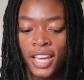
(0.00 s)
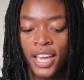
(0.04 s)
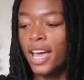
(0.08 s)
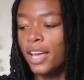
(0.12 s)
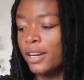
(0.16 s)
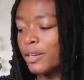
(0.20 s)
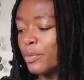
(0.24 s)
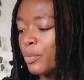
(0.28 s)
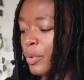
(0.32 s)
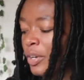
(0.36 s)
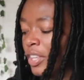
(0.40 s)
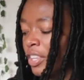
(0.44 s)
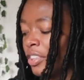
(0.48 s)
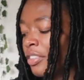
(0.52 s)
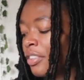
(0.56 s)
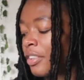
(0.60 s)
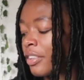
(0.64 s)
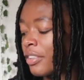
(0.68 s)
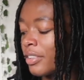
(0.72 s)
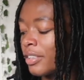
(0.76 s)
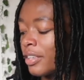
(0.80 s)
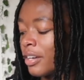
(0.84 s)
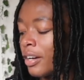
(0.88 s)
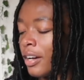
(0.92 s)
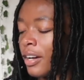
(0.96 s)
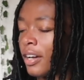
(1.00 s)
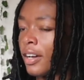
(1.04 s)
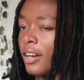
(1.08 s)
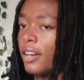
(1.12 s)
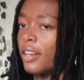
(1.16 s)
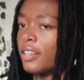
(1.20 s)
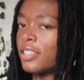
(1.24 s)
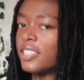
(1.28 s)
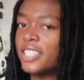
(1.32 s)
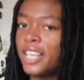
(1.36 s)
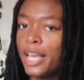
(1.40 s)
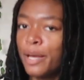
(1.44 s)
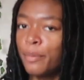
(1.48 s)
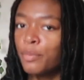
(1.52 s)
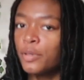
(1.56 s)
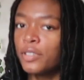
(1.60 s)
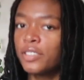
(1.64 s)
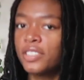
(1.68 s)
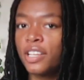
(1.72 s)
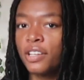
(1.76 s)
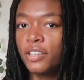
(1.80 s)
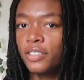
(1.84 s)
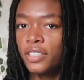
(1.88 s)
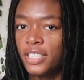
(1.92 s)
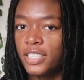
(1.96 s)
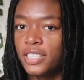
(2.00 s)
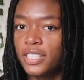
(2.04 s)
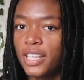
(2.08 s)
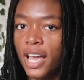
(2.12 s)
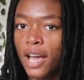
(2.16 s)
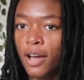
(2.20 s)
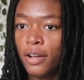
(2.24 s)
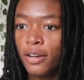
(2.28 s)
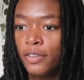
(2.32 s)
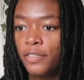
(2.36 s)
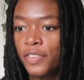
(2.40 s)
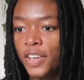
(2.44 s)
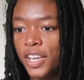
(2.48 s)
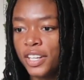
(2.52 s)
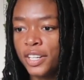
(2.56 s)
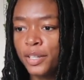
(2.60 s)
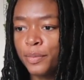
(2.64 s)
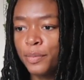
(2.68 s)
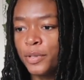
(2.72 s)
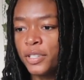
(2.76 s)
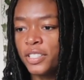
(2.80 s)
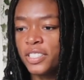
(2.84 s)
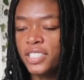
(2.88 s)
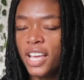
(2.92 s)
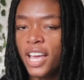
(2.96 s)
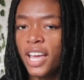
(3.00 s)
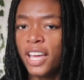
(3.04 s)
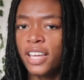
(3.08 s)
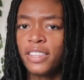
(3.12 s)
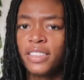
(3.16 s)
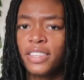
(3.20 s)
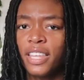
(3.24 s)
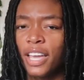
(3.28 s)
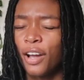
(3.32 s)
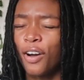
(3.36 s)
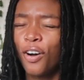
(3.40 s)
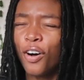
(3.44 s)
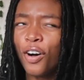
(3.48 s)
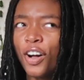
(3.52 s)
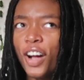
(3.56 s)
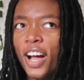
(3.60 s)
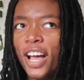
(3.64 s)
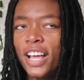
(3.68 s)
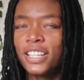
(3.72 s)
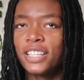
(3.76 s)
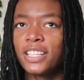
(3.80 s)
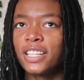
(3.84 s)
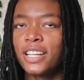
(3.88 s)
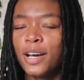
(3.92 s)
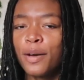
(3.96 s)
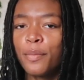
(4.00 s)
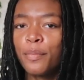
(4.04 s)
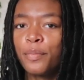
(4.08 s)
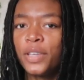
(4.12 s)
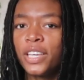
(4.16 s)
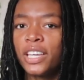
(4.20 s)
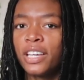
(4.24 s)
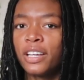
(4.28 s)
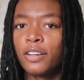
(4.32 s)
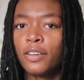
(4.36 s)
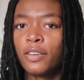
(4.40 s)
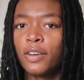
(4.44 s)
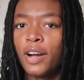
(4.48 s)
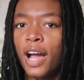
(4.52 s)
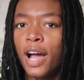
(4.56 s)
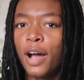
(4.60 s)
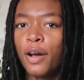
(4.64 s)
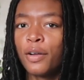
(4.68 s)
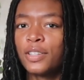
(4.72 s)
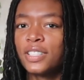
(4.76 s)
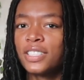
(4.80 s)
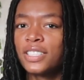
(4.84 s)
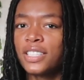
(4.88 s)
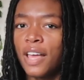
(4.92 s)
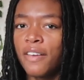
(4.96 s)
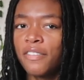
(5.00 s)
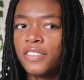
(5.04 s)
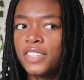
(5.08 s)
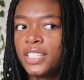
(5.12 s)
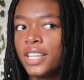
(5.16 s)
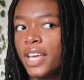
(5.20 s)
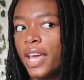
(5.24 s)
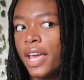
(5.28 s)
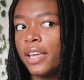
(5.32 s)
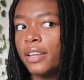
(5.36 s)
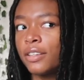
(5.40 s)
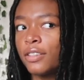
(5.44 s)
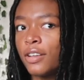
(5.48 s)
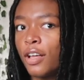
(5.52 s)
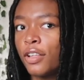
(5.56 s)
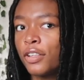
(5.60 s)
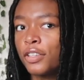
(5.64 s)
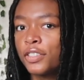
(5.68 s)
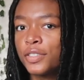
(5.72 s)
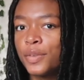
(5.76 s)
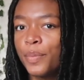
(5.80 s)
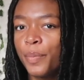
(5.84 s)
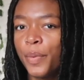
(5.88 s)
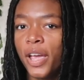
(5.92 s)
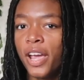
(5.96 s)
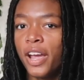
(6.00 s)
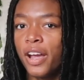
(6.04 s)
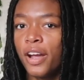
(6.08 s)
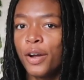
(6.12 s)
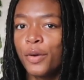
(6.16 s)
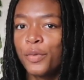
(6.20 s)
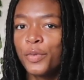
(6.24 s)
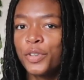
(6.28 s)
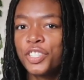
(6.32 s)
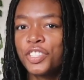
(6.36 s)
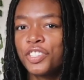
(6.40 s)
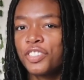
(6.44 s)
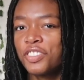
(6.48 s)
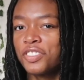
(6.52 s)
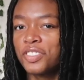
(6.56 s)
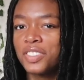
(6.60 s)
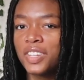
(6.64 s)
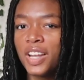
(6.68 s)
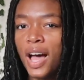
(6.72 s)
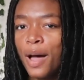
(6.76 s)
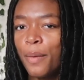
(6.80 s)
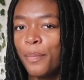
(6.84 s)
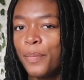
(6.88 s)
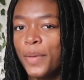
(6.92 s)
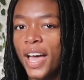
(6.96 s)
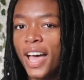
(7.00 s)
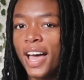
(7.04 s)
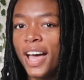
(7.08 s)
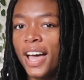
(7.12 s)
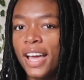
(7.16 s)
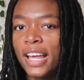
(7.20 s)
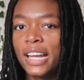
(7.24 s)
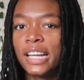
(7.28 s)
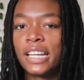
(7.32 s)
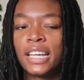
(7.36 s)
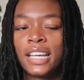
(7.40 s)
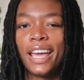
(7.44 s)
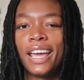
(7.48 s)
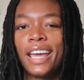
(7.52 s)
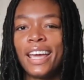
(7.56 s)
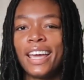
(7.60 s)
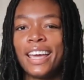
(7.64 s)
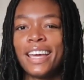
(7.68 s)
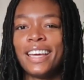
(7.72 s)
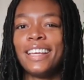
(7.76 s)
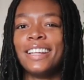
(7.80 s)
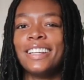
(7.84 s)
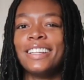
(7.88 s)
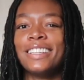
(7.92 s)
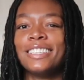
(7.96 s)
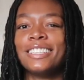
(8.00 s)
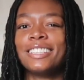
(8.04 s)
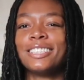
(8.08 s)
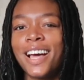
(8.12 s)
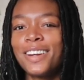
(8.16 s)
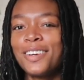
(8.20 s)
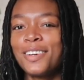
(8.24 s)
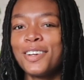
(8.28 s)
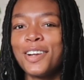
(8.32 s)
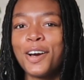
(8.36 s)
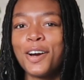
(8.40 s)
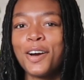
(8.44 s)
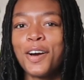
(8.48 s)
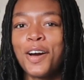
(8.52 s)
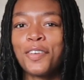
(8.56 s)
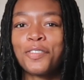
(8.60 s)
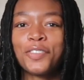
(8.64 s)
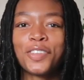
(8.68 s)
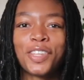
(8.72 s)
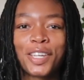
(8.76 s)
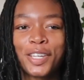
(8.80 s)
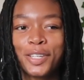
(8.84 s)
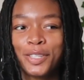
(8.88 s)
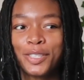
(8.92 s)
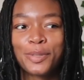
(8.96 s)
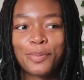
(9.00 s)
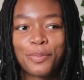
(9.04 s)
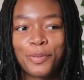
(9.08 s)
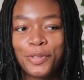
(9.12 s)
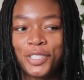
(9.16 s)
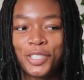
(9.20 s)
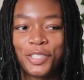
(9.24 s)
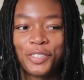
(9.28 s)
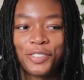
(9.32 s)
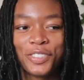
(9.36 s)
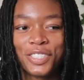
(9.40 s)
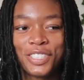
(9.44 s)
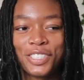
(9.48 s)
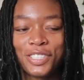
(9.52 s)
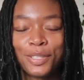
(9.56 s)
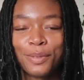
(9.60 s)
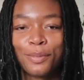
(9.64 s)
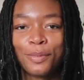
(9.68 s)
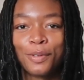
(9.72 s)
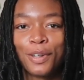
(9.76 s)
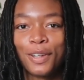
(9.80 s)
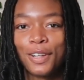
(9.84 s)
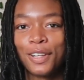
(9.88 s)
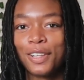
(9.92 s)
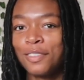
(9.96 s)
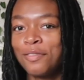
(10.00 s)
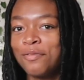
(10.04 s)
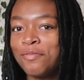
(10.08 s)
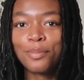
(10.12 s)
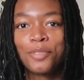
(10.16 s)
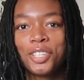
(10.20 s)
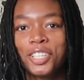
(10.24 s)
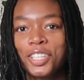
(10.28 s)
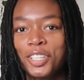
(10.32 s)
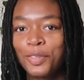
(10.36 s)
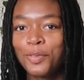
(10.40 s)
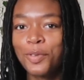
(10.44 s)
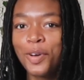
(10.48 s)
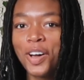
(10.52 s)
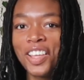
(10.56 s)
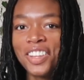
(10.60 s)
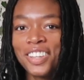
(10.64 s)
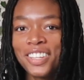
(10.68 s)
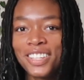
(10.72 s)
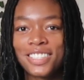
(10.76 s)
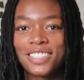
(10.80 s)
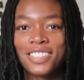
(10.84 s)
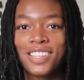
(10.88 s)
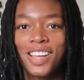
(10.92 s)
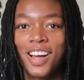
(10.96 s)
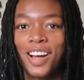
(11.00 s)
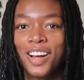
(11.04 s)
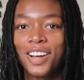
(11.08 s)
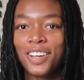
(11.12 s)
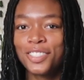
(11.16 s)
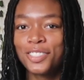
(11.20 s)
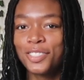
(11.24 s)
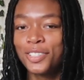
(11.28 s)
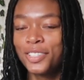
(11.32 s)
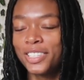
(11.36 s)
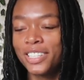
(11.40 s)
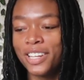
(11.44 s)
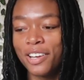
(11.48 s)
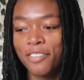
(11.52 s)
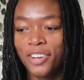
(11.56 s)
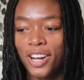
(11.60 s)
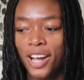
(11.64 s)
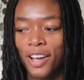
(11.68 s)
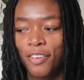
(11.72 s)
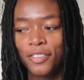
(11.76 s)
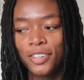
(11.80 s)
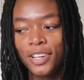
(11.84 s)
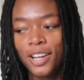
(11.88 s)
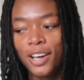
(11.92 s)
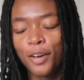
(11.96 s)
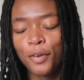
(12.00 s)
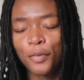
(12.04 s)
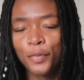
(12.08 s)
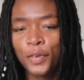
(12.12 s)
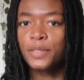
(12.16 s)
And with the sample sale discount of 80%, they all ended up being around 7 to $8 a pair, which is not bad. And I don't know, I feel like it's pretty reasonable. Some good quality socks, you can never have enough.